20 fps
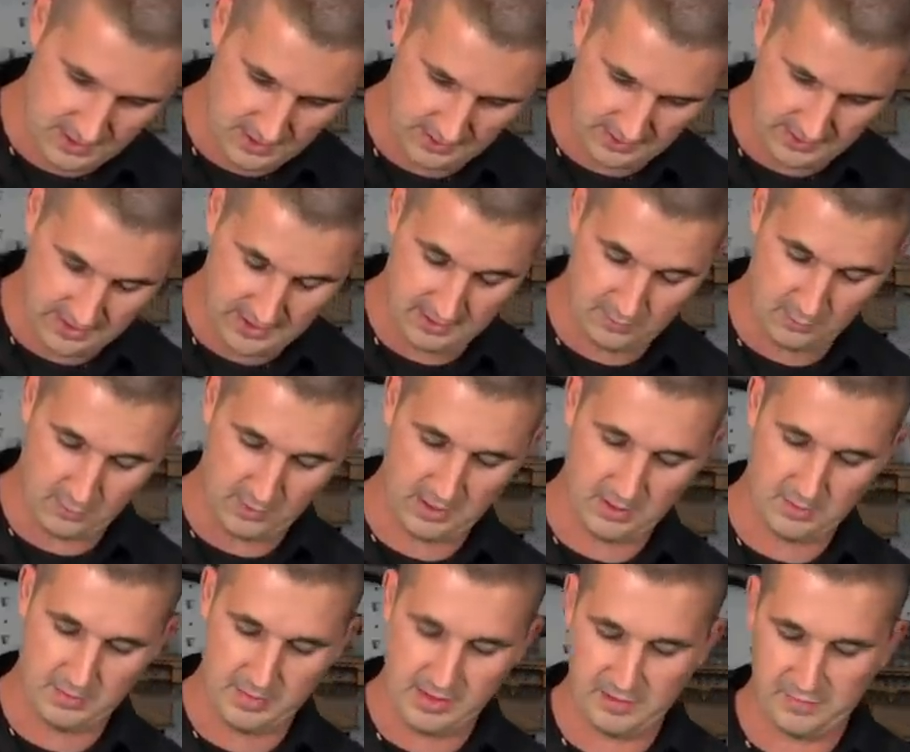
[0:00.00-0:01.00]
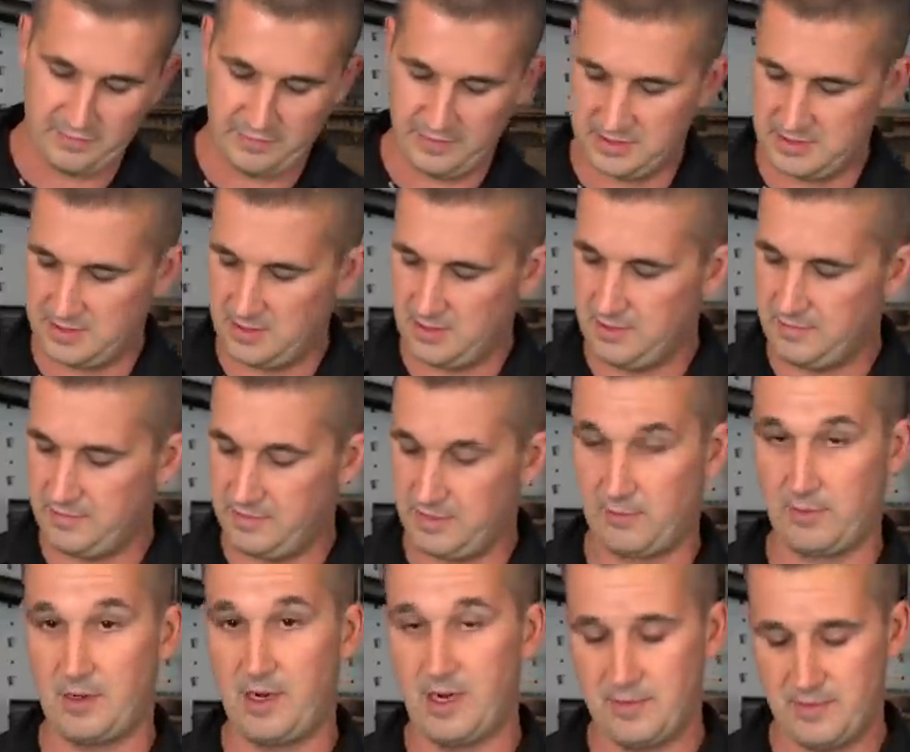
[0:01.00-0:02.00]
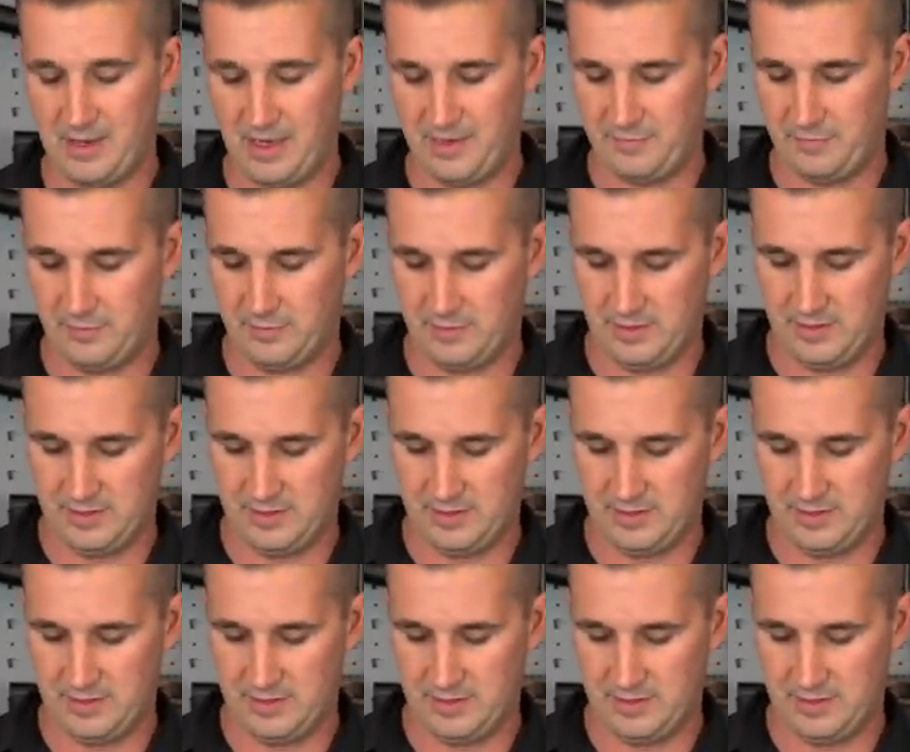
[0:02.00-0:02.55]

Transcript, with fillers: Again, one of the benefits of the Orion baffle